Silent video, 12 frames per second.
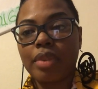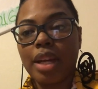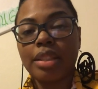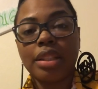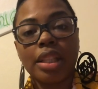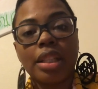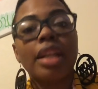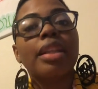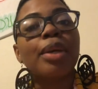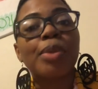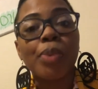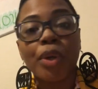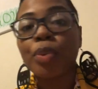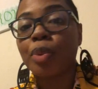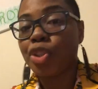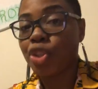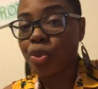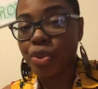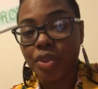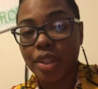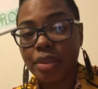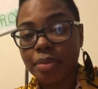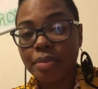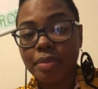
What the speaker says: I seen that it was working with children.